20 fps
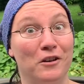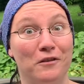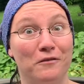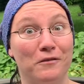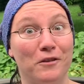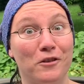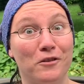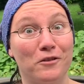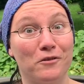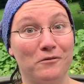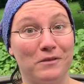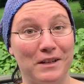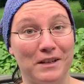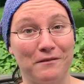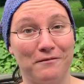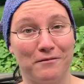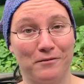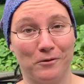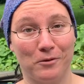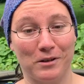further
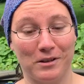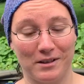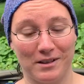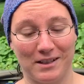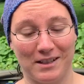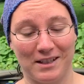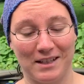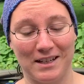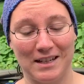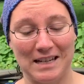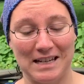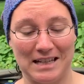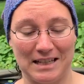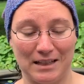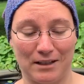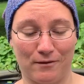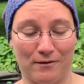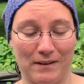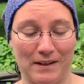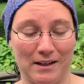reinforced
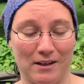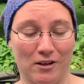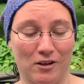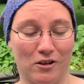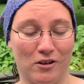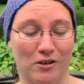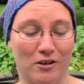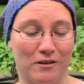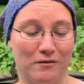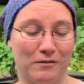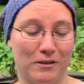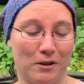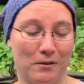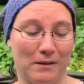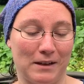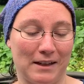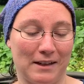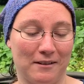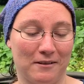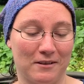his fear of
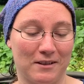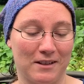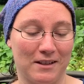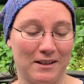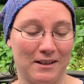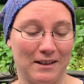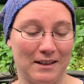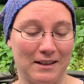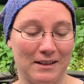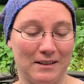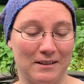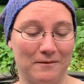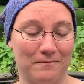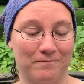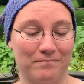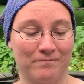going outside.